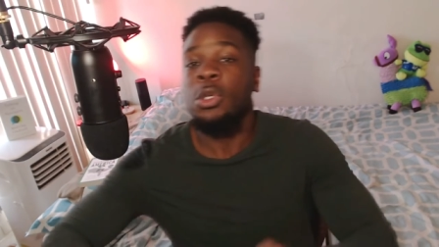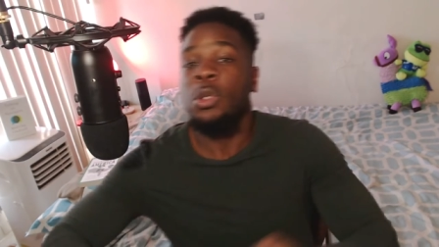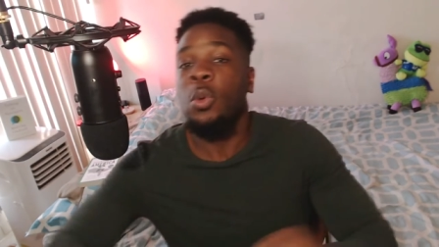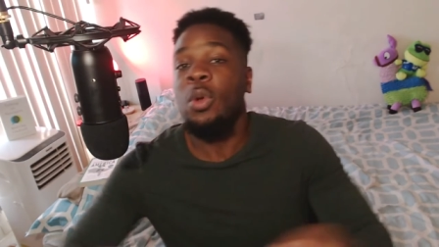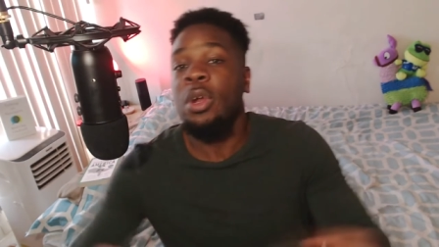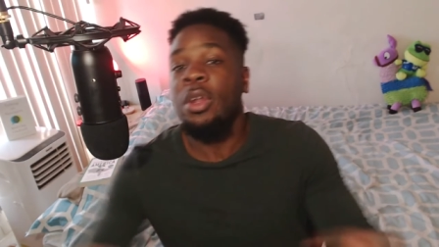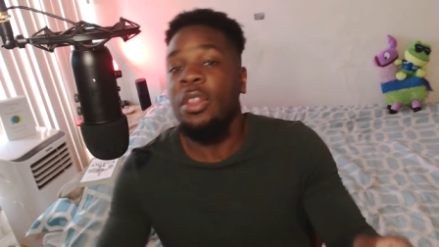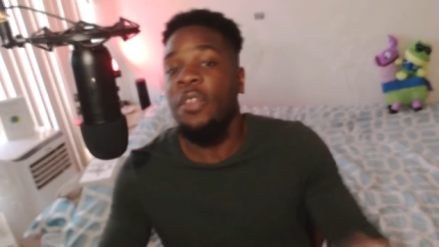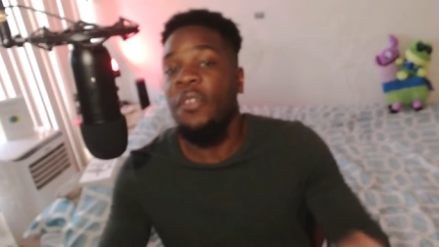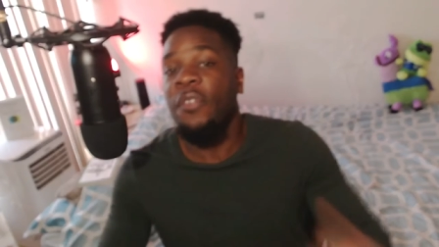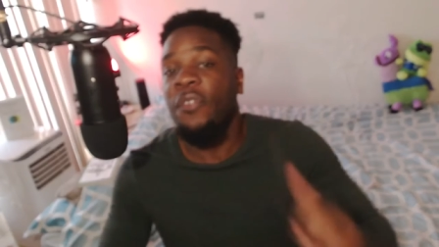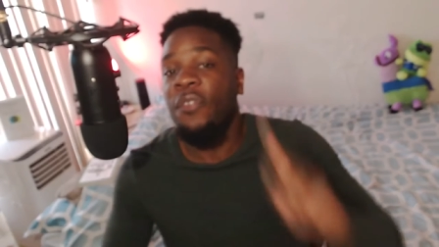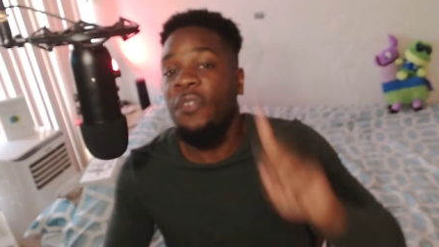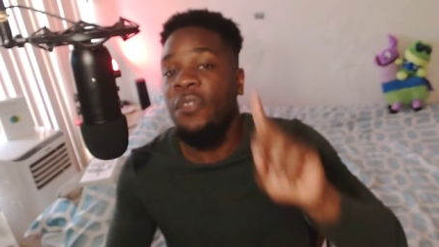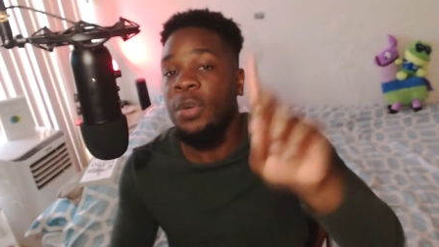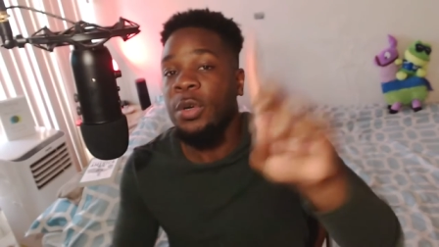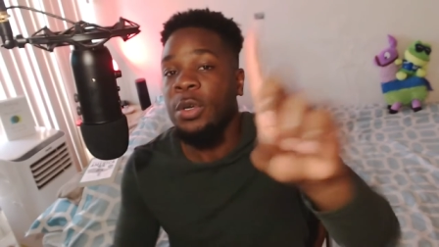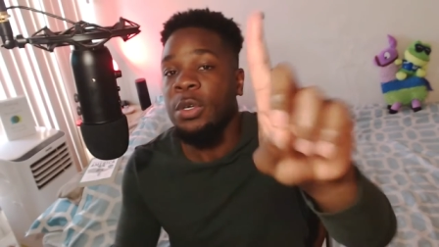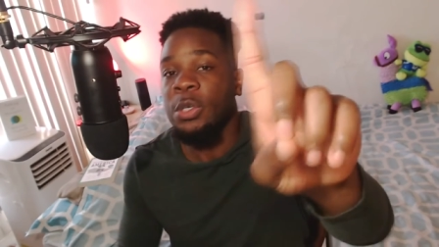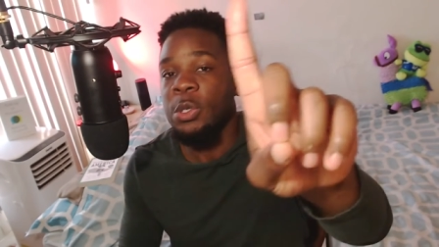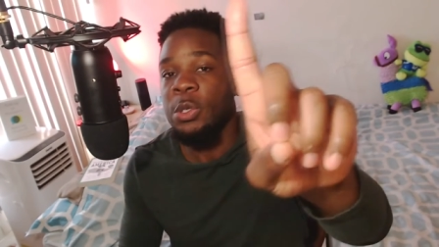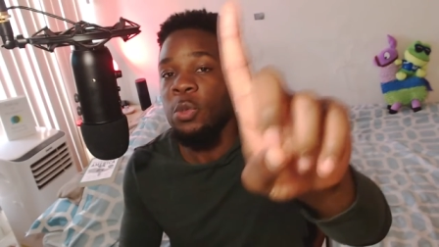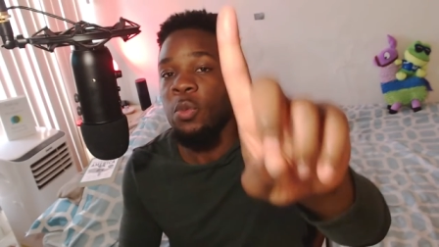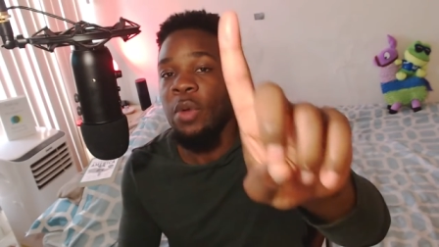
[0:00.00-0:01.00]
So one of the
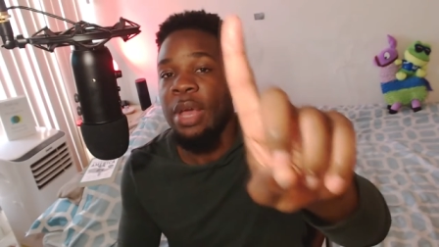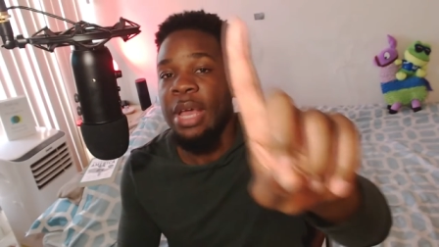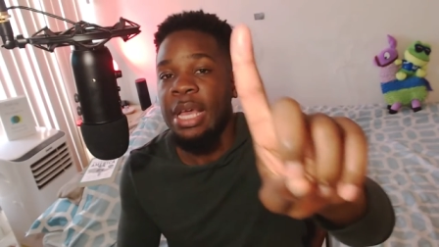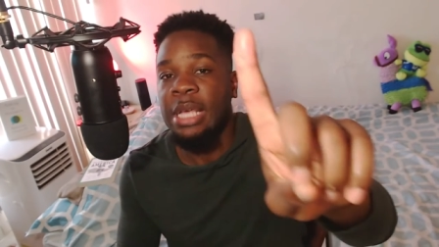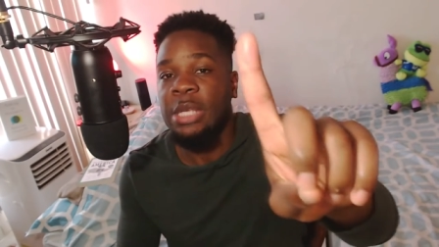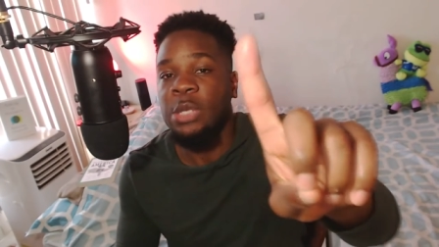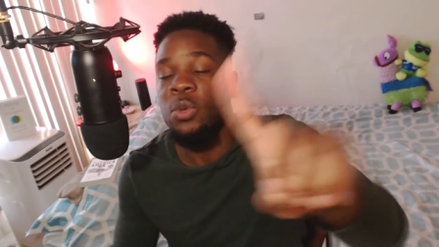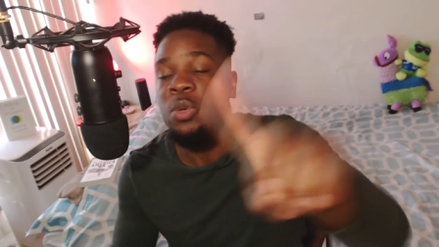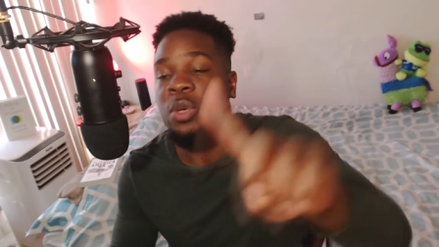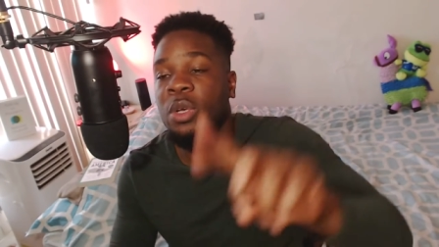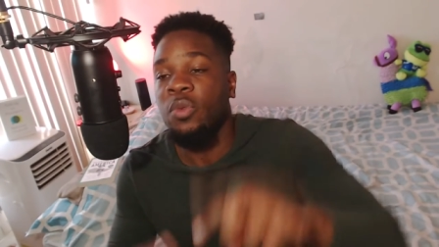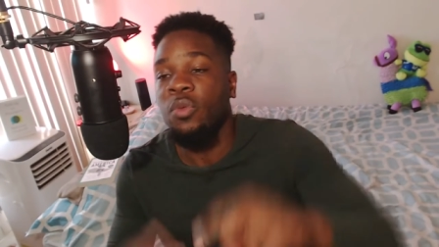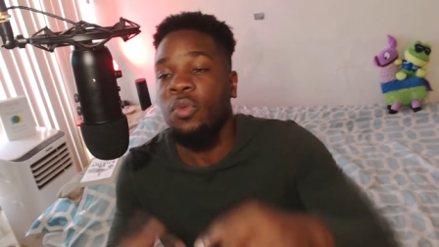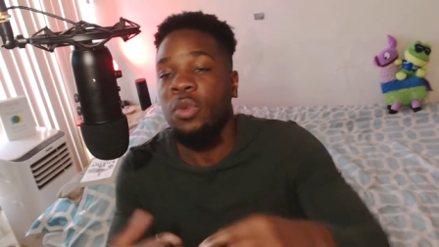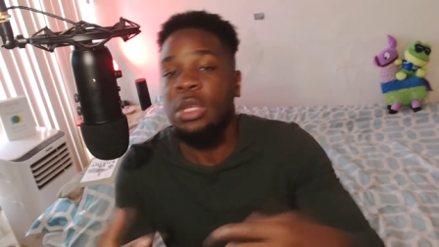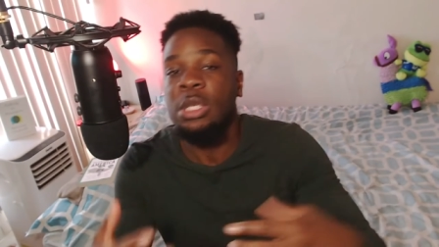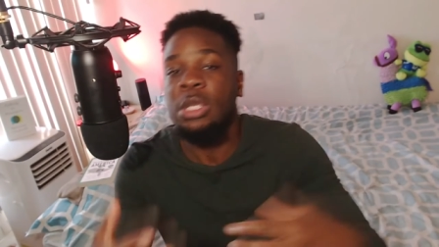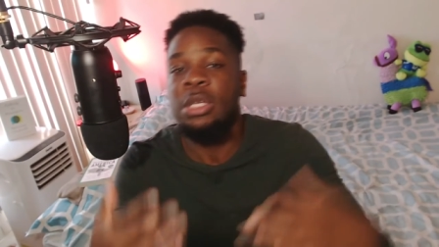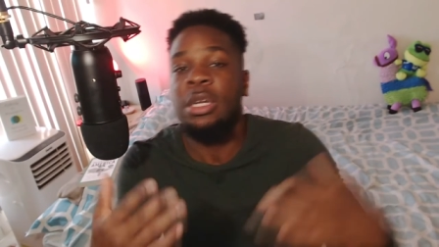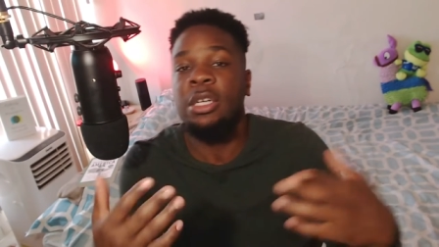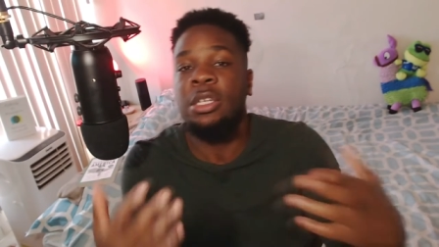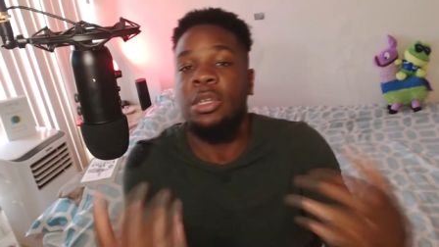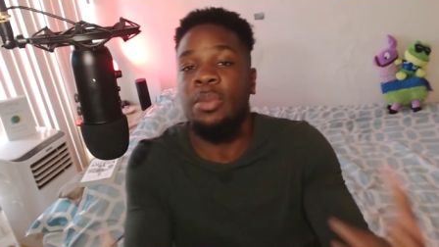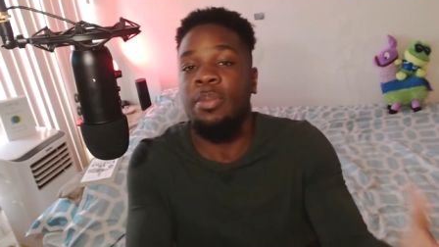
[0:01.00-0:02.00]
first ways you can really
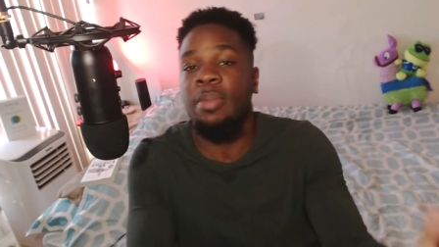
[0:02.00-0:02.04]
start